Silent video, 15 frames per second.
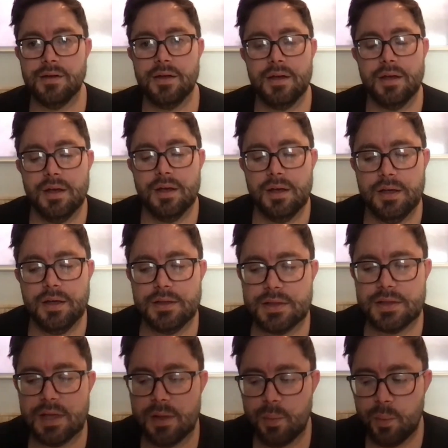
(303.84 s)
it's
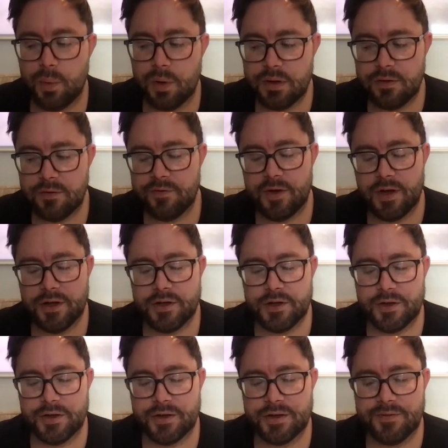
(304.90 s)
one of the funner
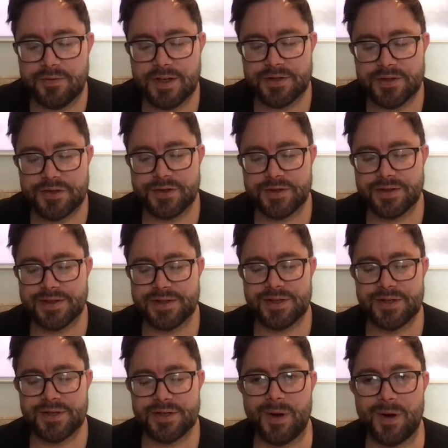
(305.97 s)
divisions to
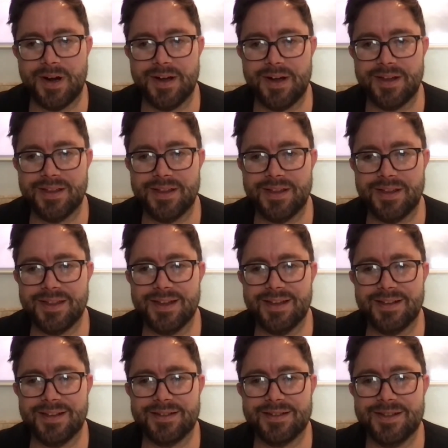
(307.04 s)
train for, I
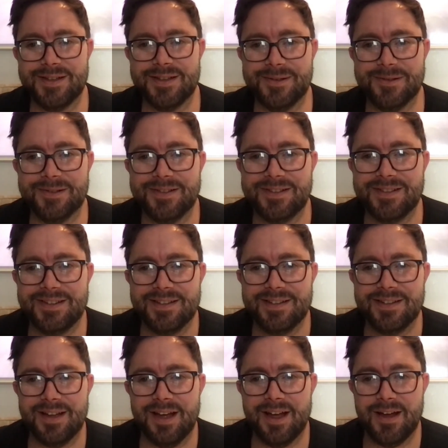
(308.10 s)
think, too.
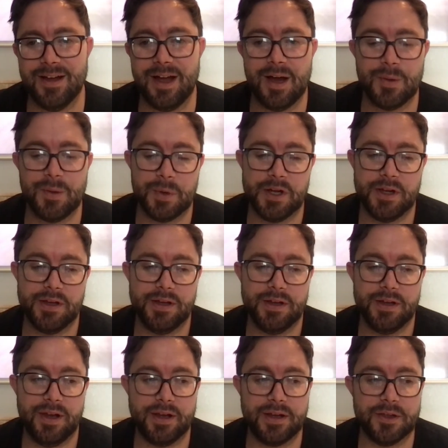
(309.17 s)
I really like the look.